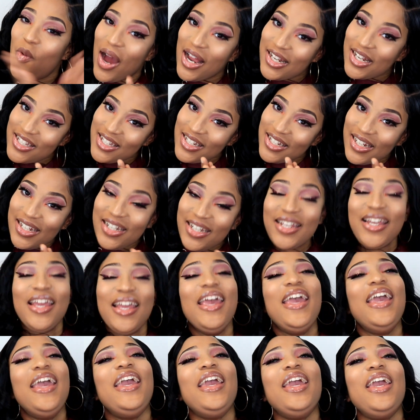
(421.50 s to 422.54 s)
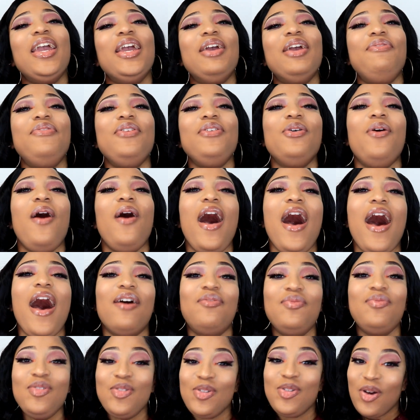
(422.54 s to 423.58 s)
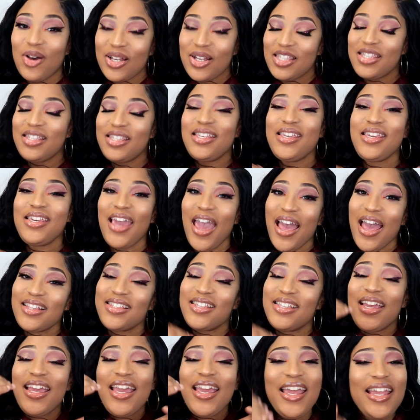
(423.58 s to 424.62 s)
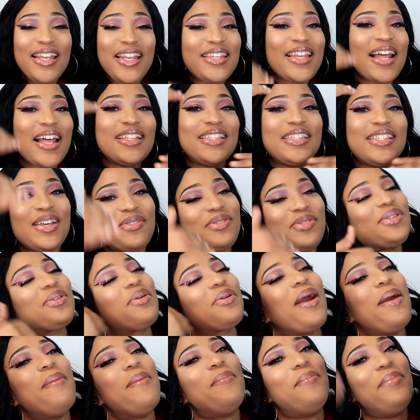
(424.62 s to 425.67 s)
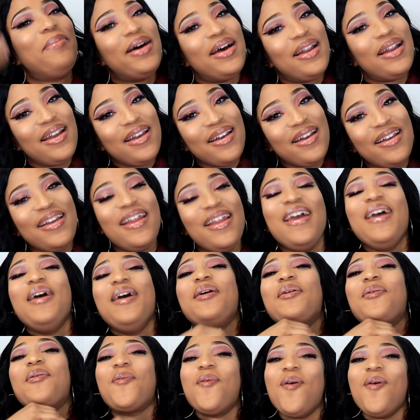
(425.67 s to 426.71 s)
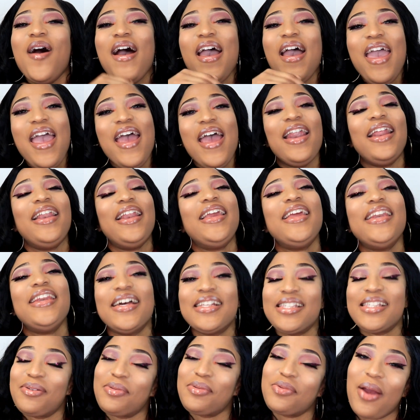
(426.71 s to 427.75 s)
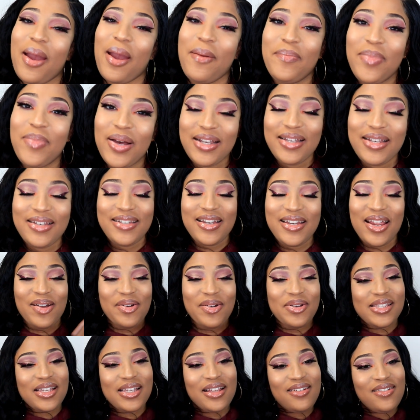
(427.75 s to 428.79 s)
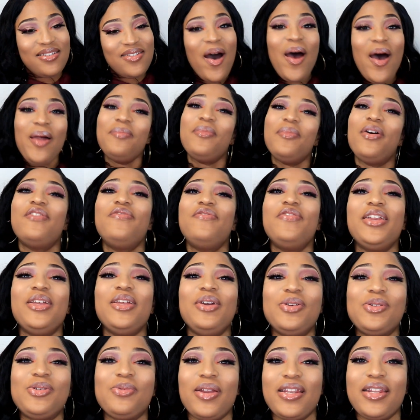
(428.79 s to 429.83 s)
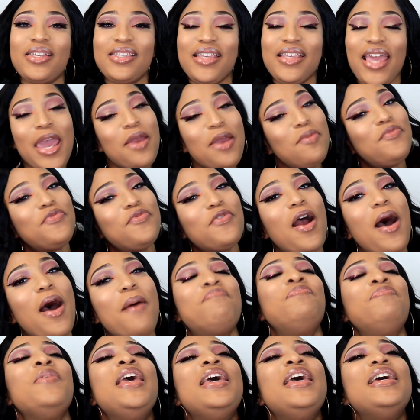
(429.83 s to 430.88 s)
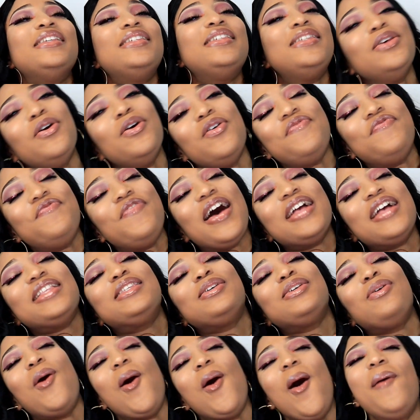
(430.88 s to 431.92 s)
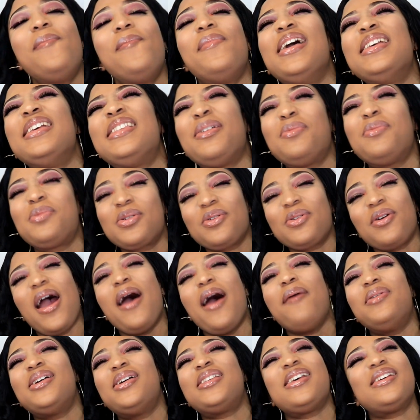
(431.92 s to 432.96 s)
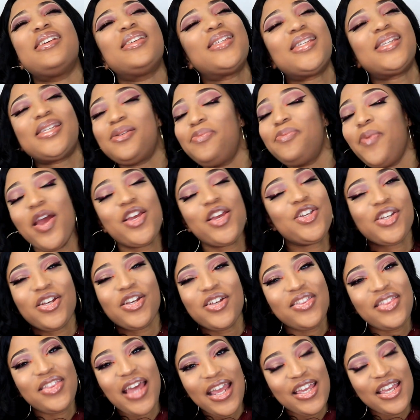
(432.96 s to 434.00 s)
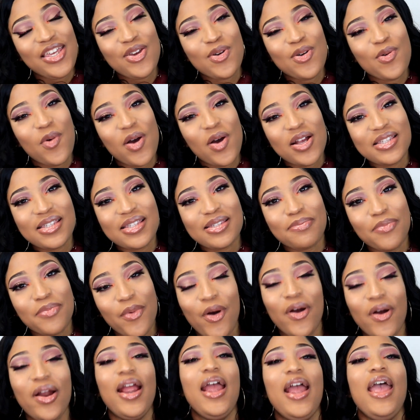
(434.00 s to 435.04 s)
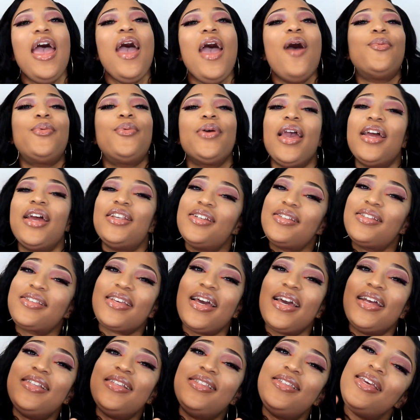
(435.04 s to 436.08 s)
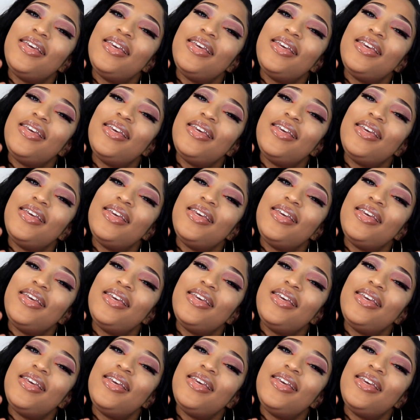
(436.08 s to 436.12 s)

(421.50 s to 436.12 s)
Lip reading: watching. If you have not yet hit that subscribe button, go ahead and hit that subscribe button. There is a lot more videos where this came from. So far, to all my subscribers, a special thank you once more. We are just